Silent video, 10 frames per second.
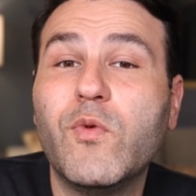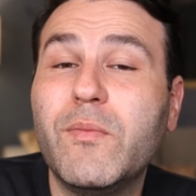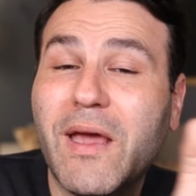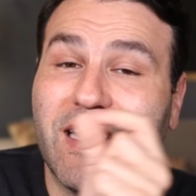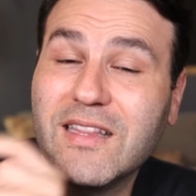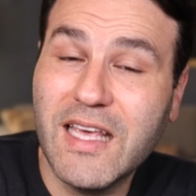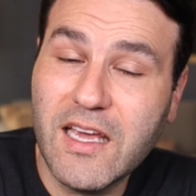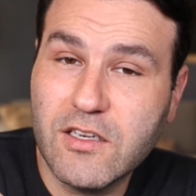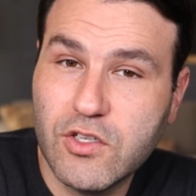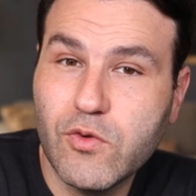we may
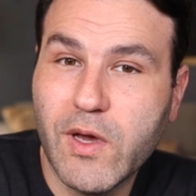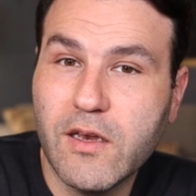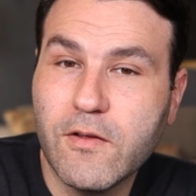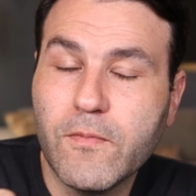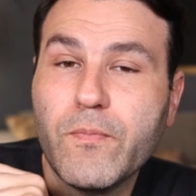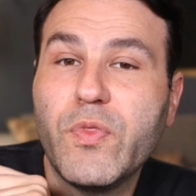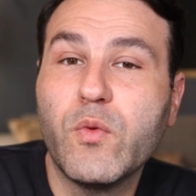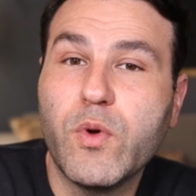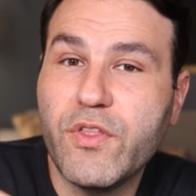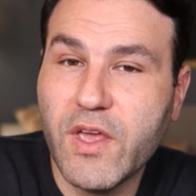link to it
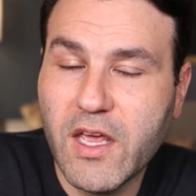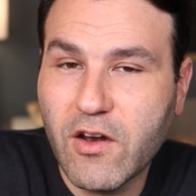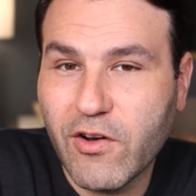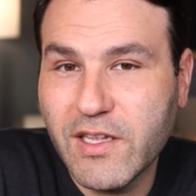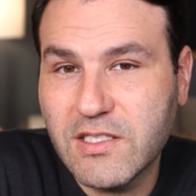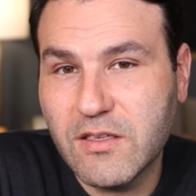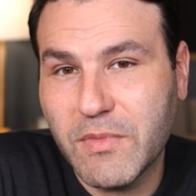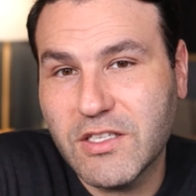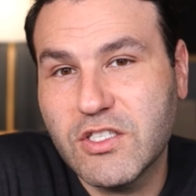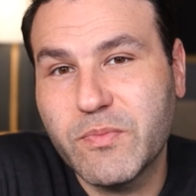within our
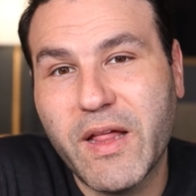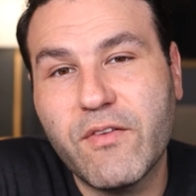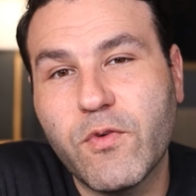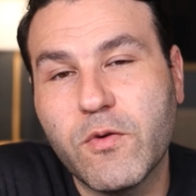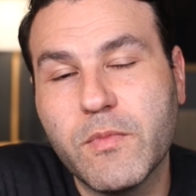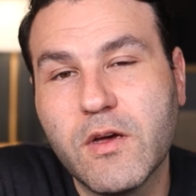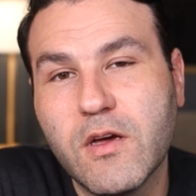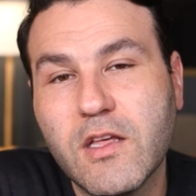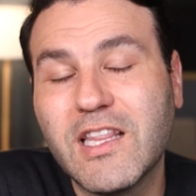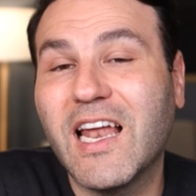instant message platform
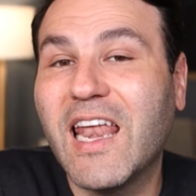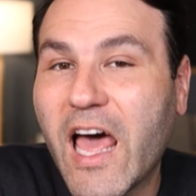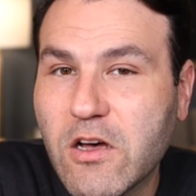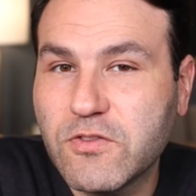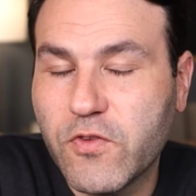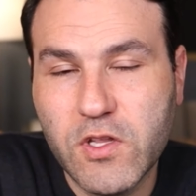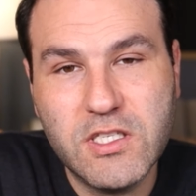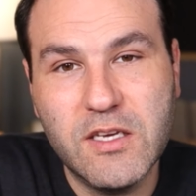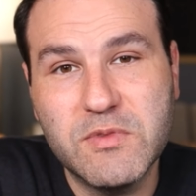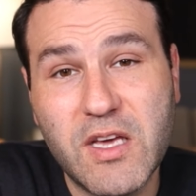that allows for
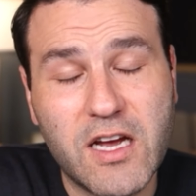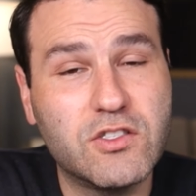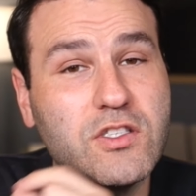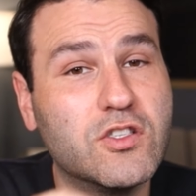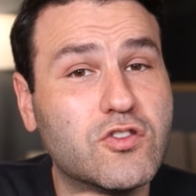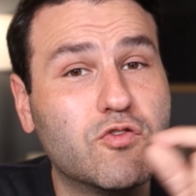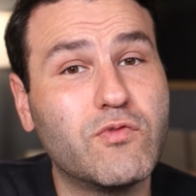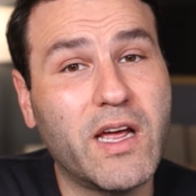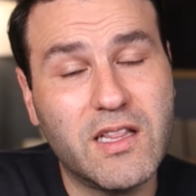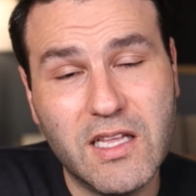the team to actually just
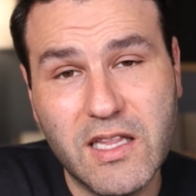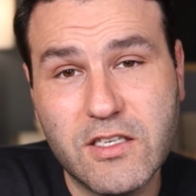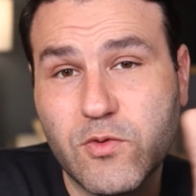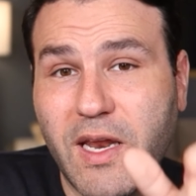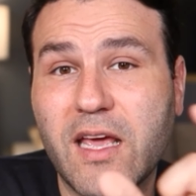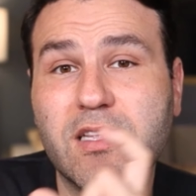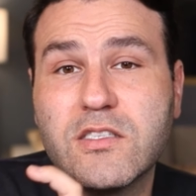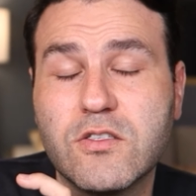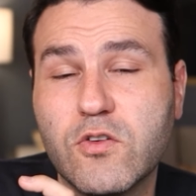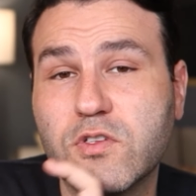directly link to it. Hey,
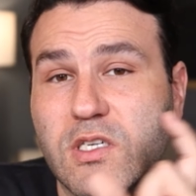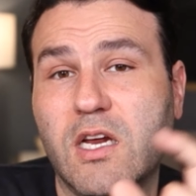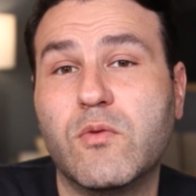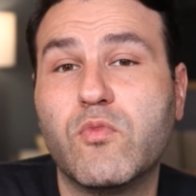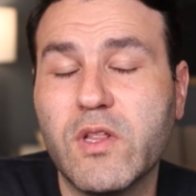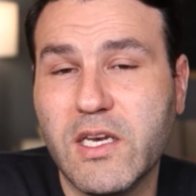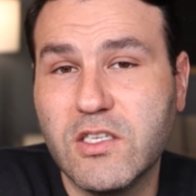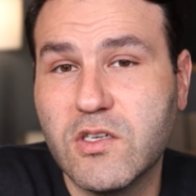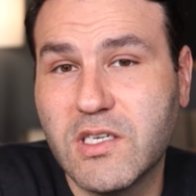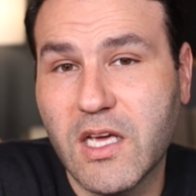this is an urgent item. Really
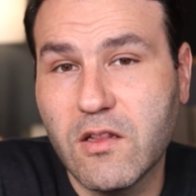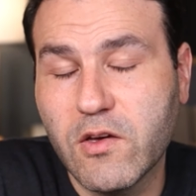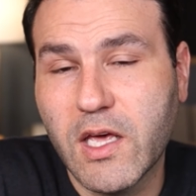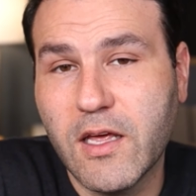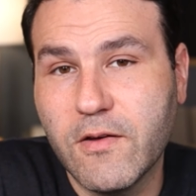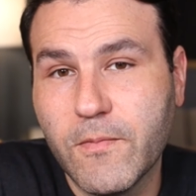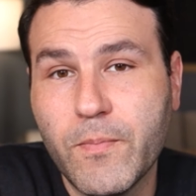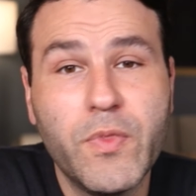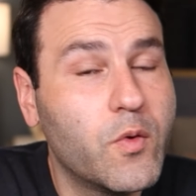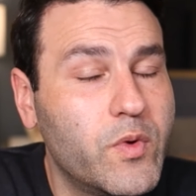need you to take a look at it.
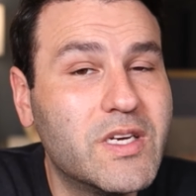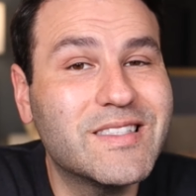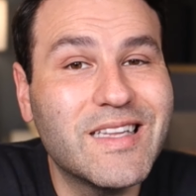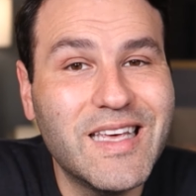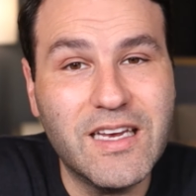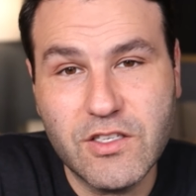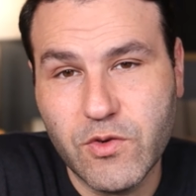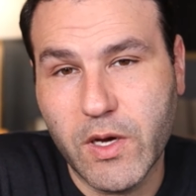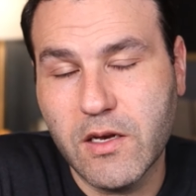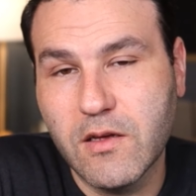We just link
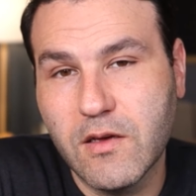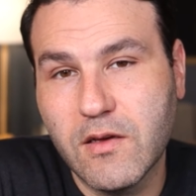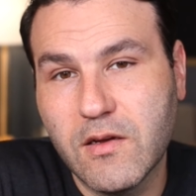to it